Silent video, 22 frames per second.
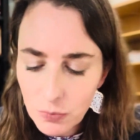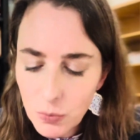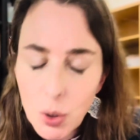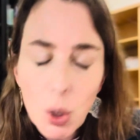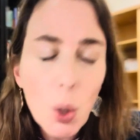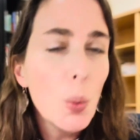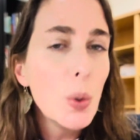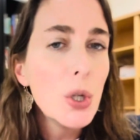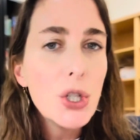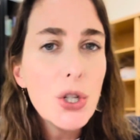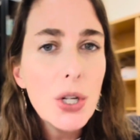
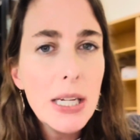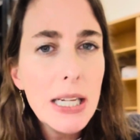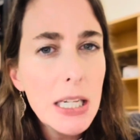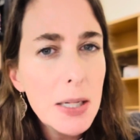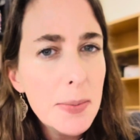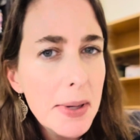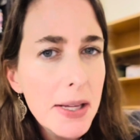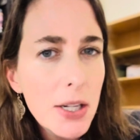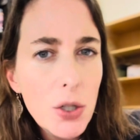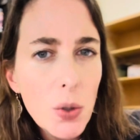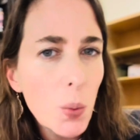what you need to
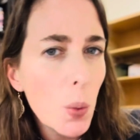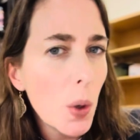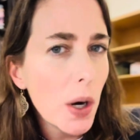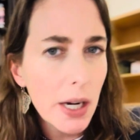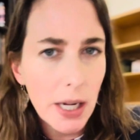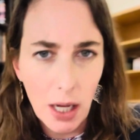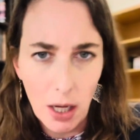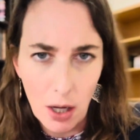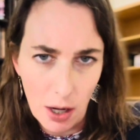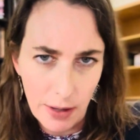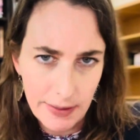be
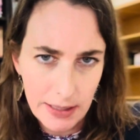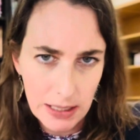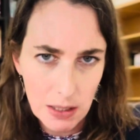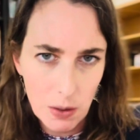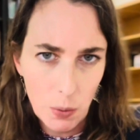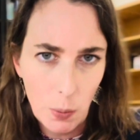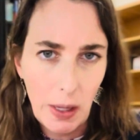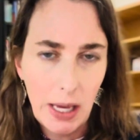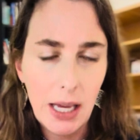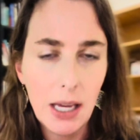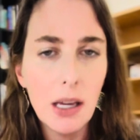working on this
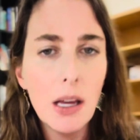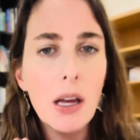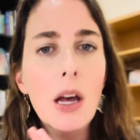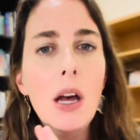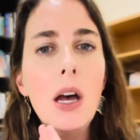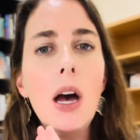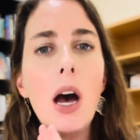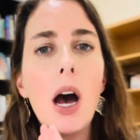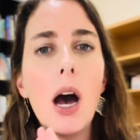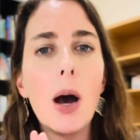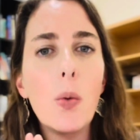week,
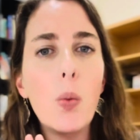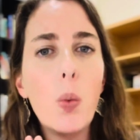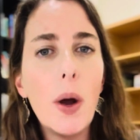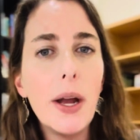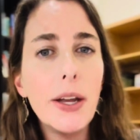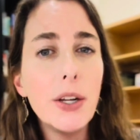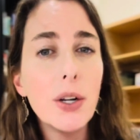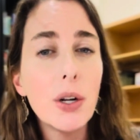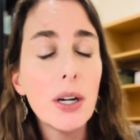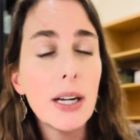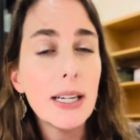what
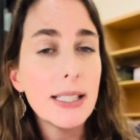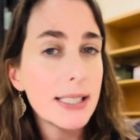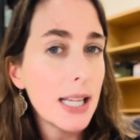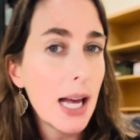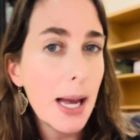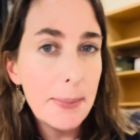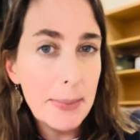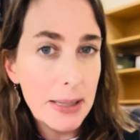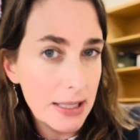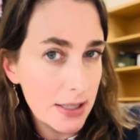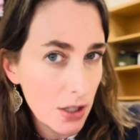your
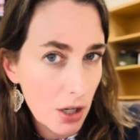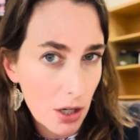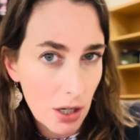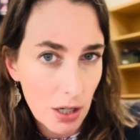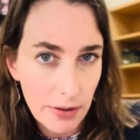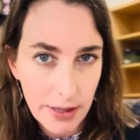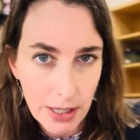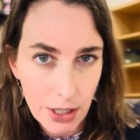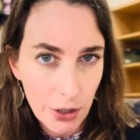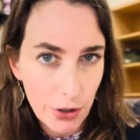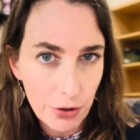assignments are
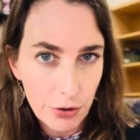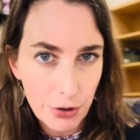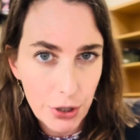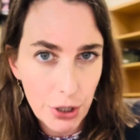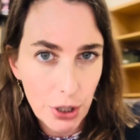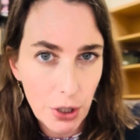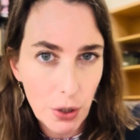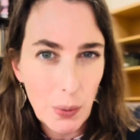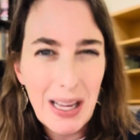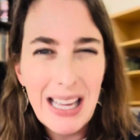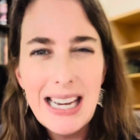that are
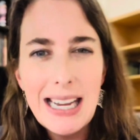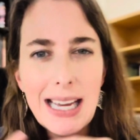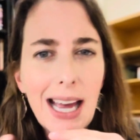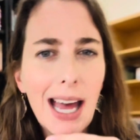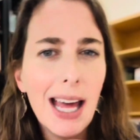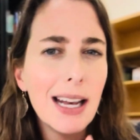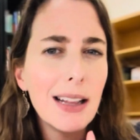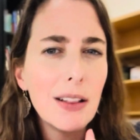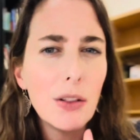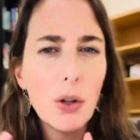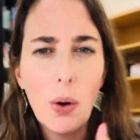due, any
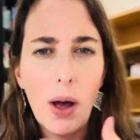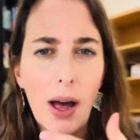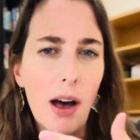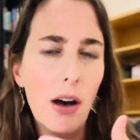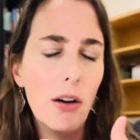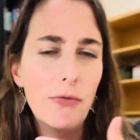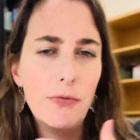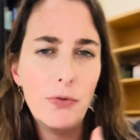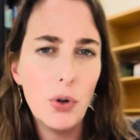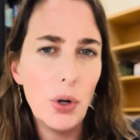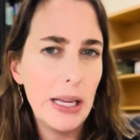kind of little
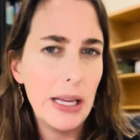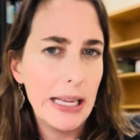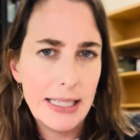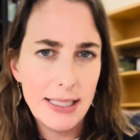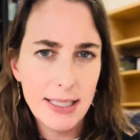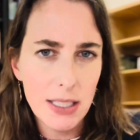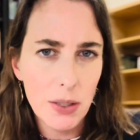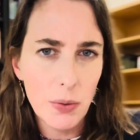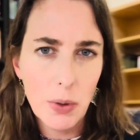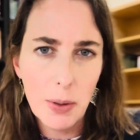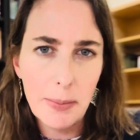helpful
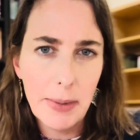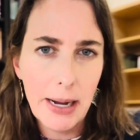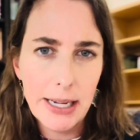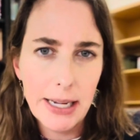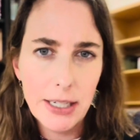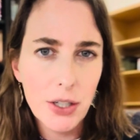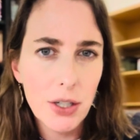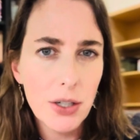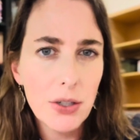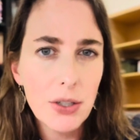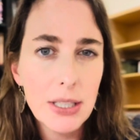hints and
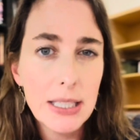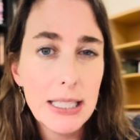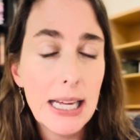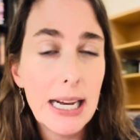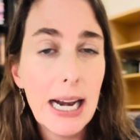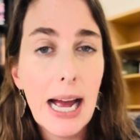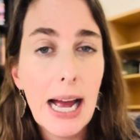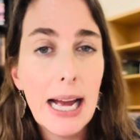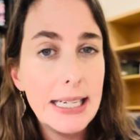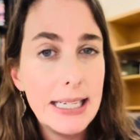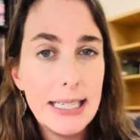reminders that
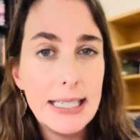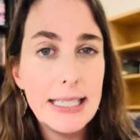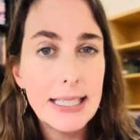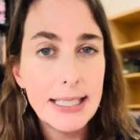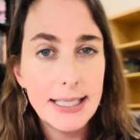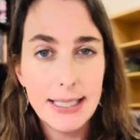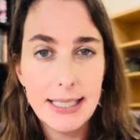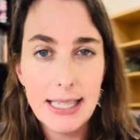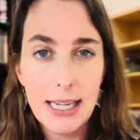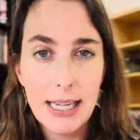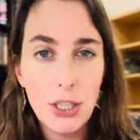I need to
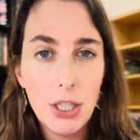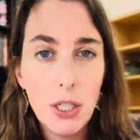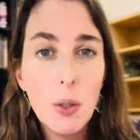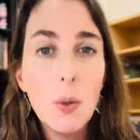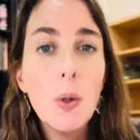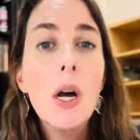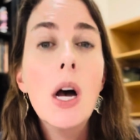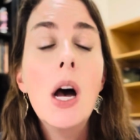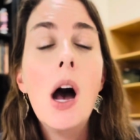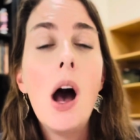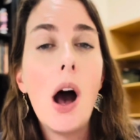send you.
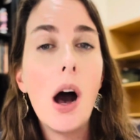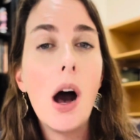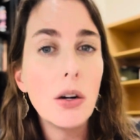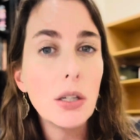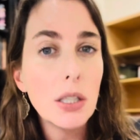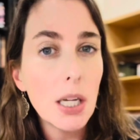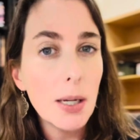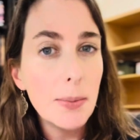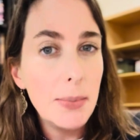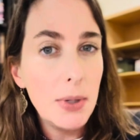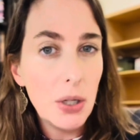I'll
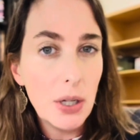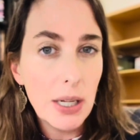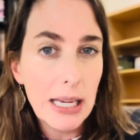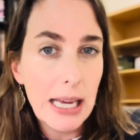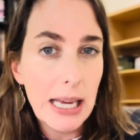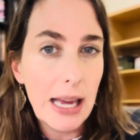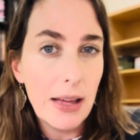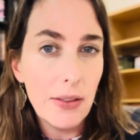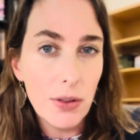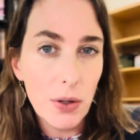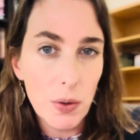
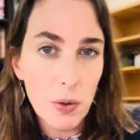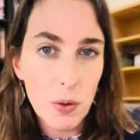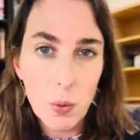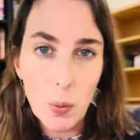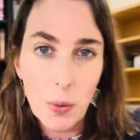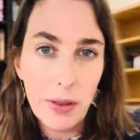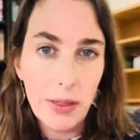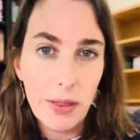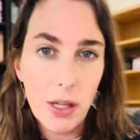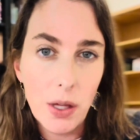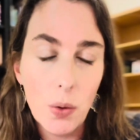communicate those
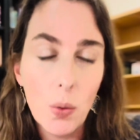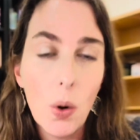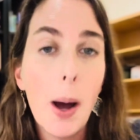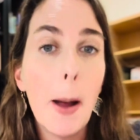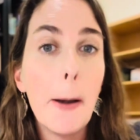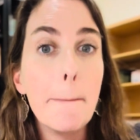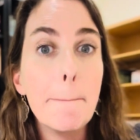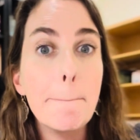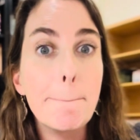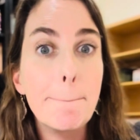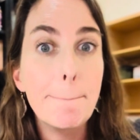with you
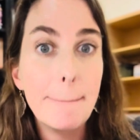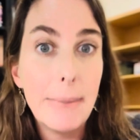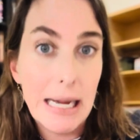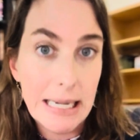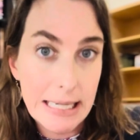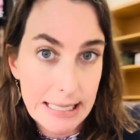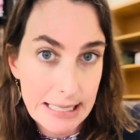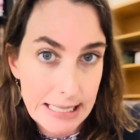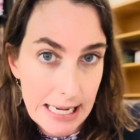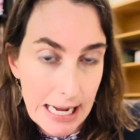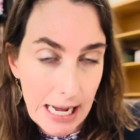on
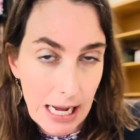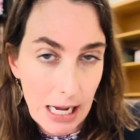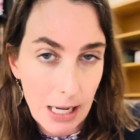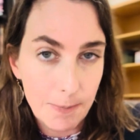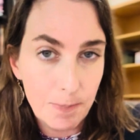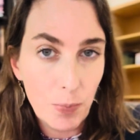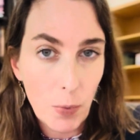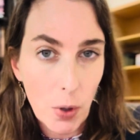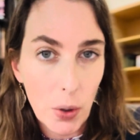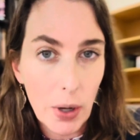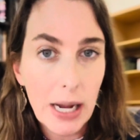Monday.
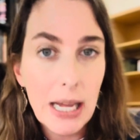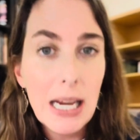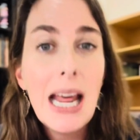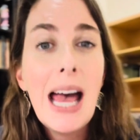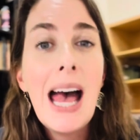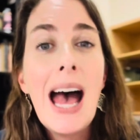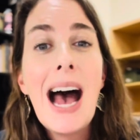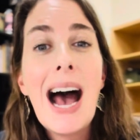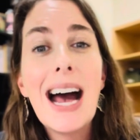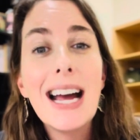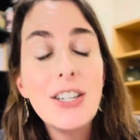All right.
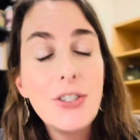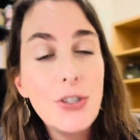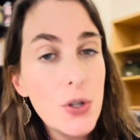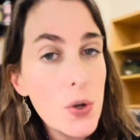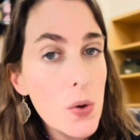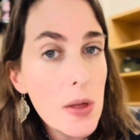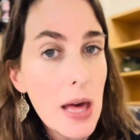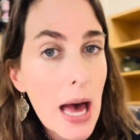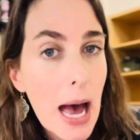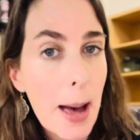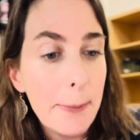I do
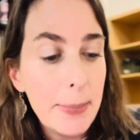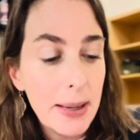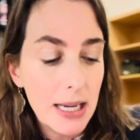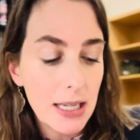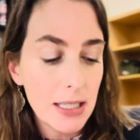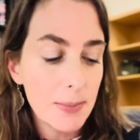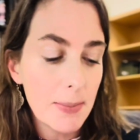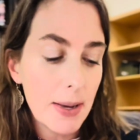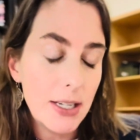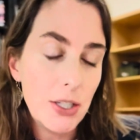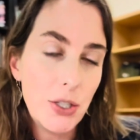that
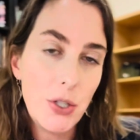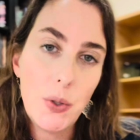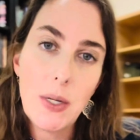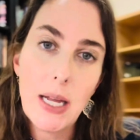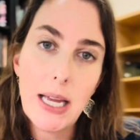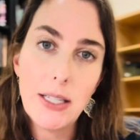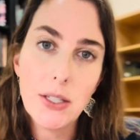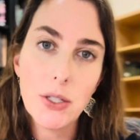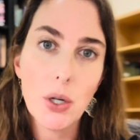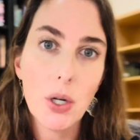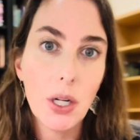because my due
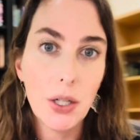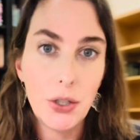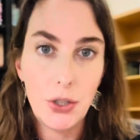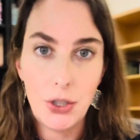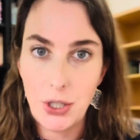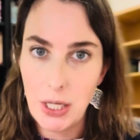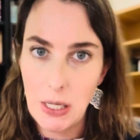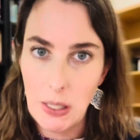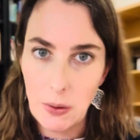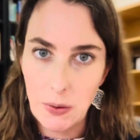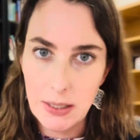dates are on
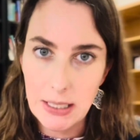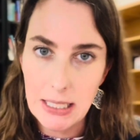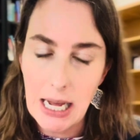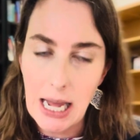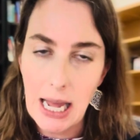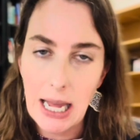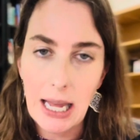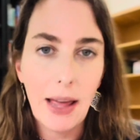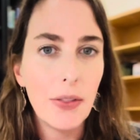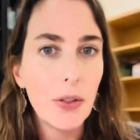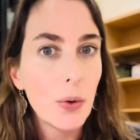
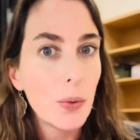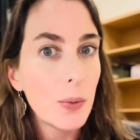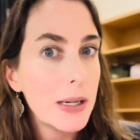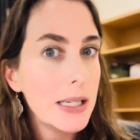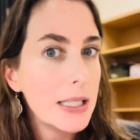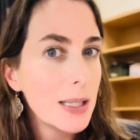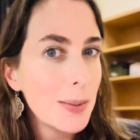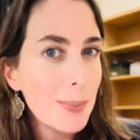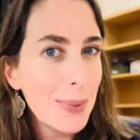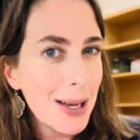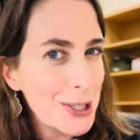Tuesday. And the
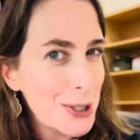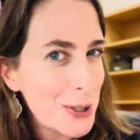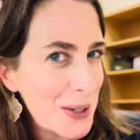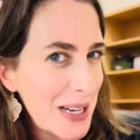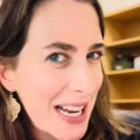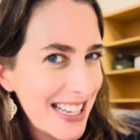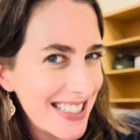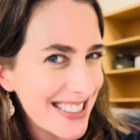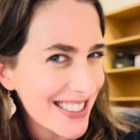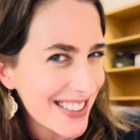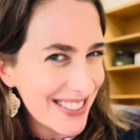reason my due
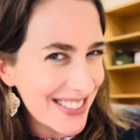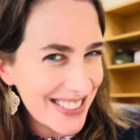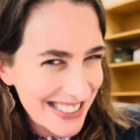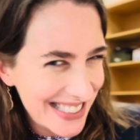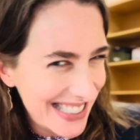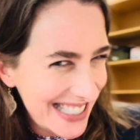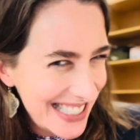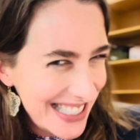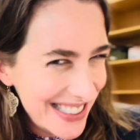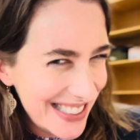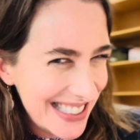dates are on
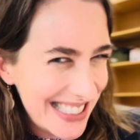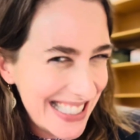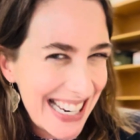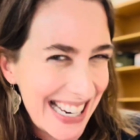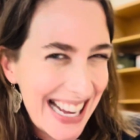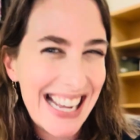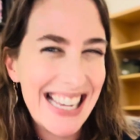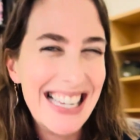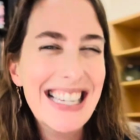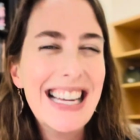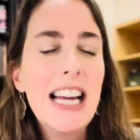
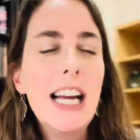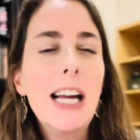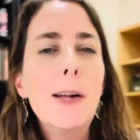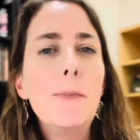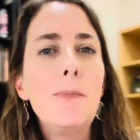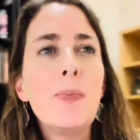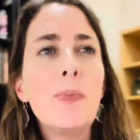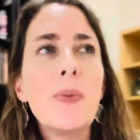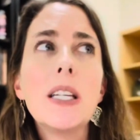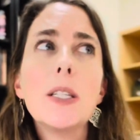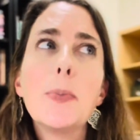Tuesday
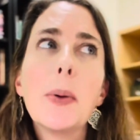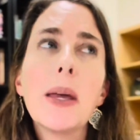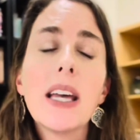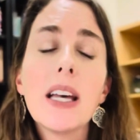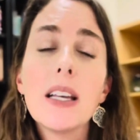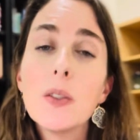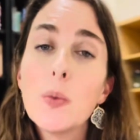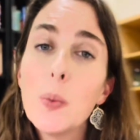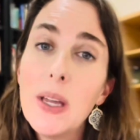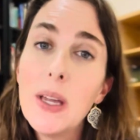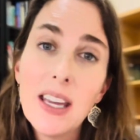is
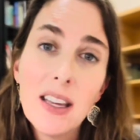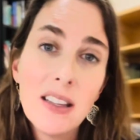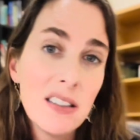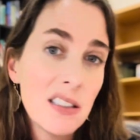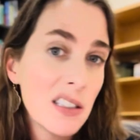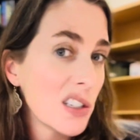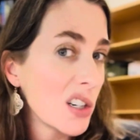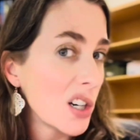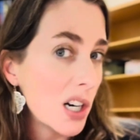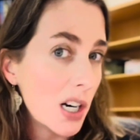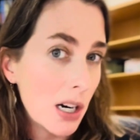because weekends
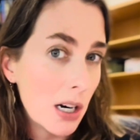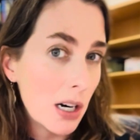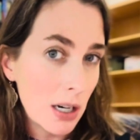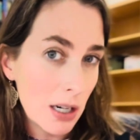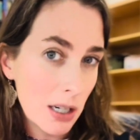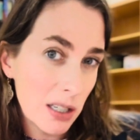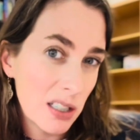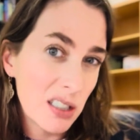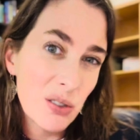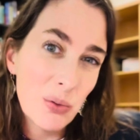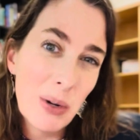are
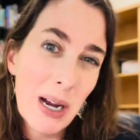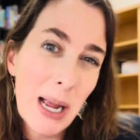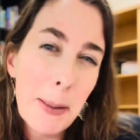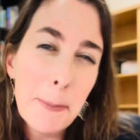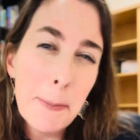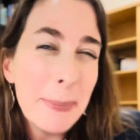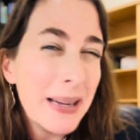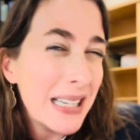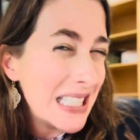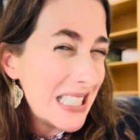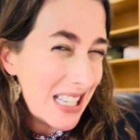hard, right?
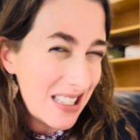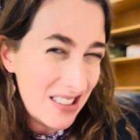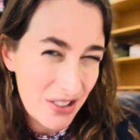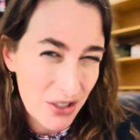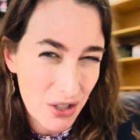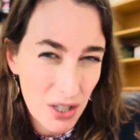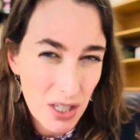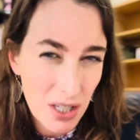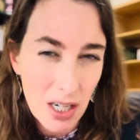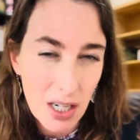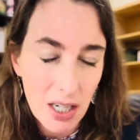Mondays
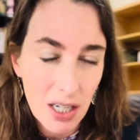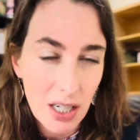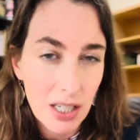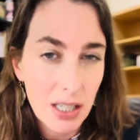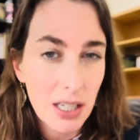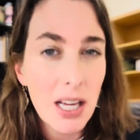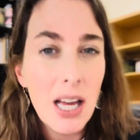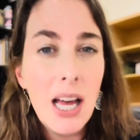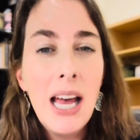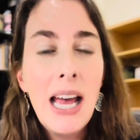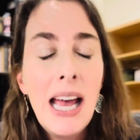are hard.
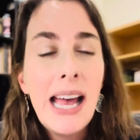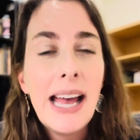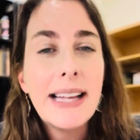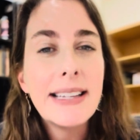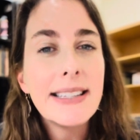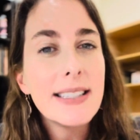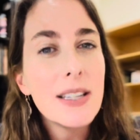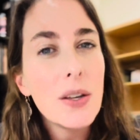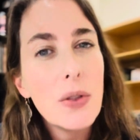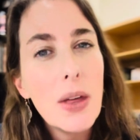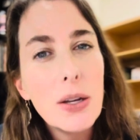And
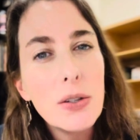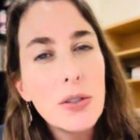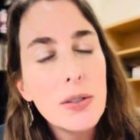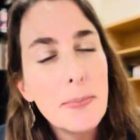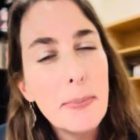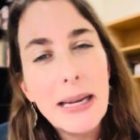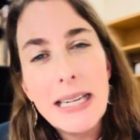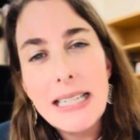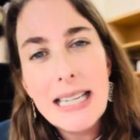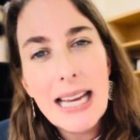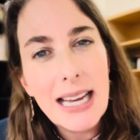so those
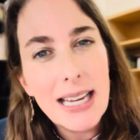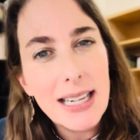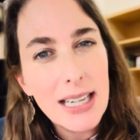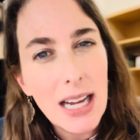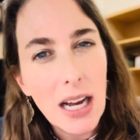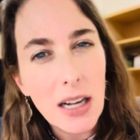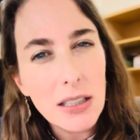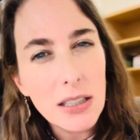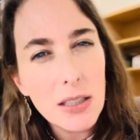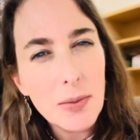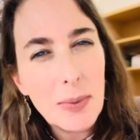Monday
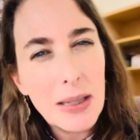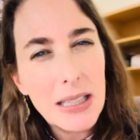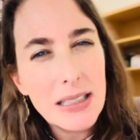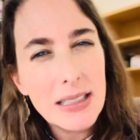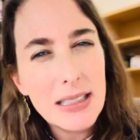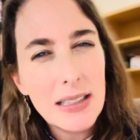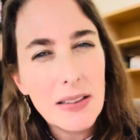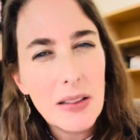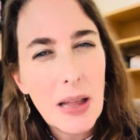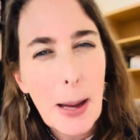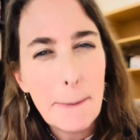announcements
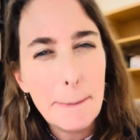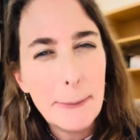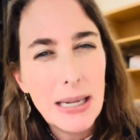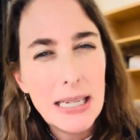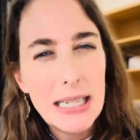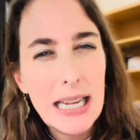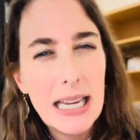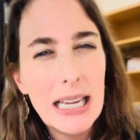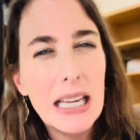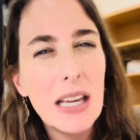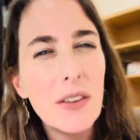and that
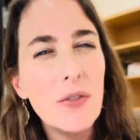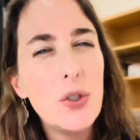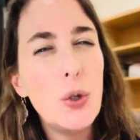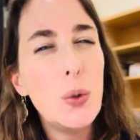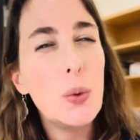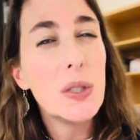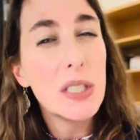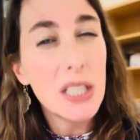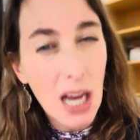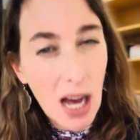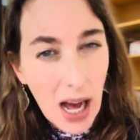Monday gives you
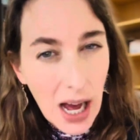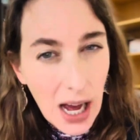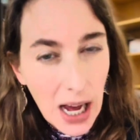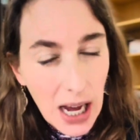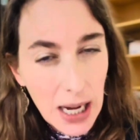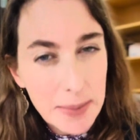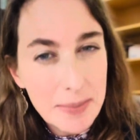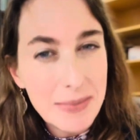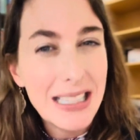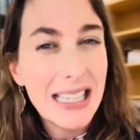time to